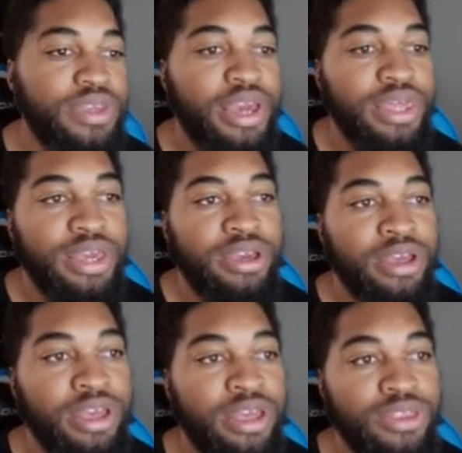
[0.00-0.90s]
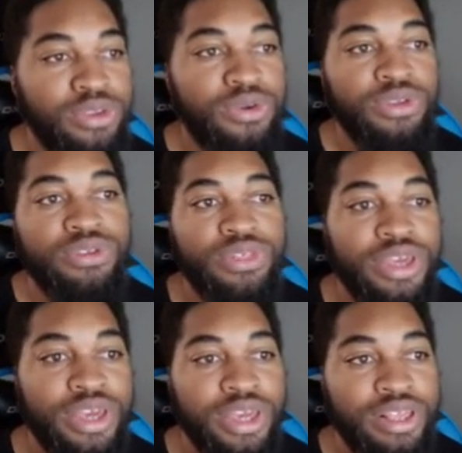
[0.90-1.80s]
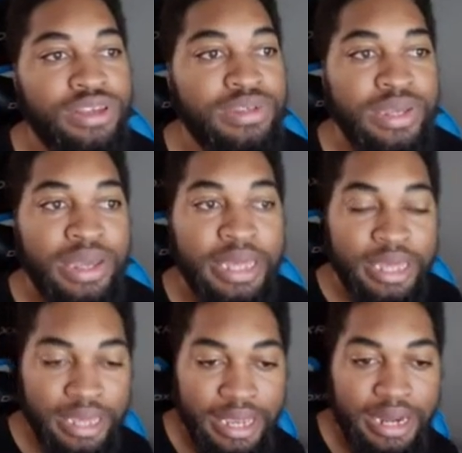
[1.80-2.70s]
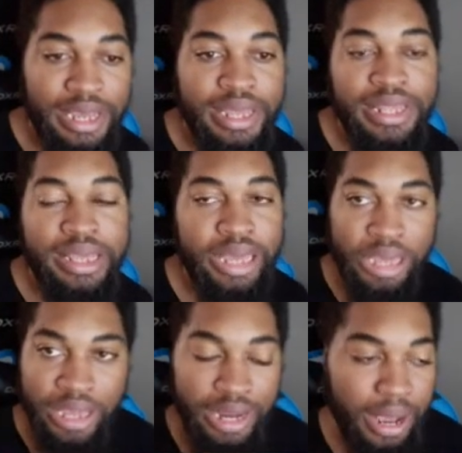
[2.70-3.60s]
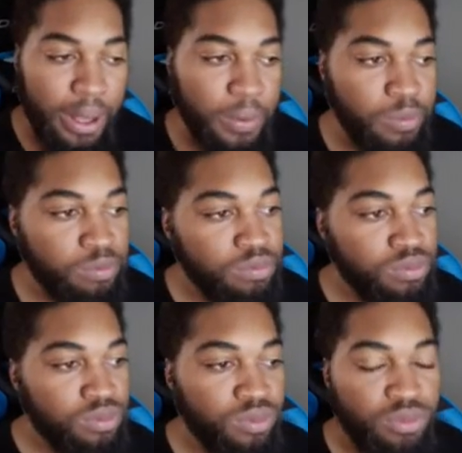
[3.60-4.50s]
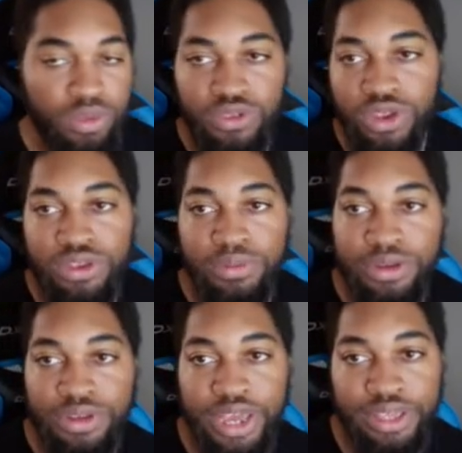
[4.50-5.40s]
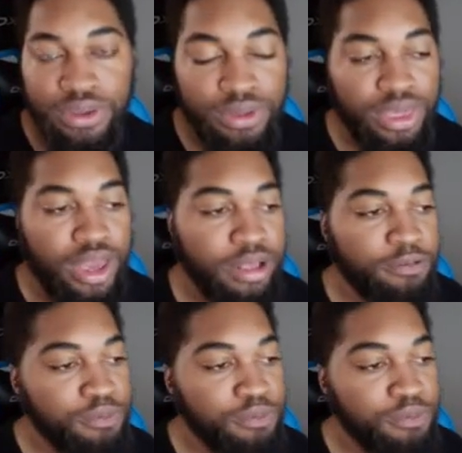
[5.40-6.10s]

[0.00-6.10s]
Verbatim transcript: and they do it so they can just get in and get out. Most customers can't do that.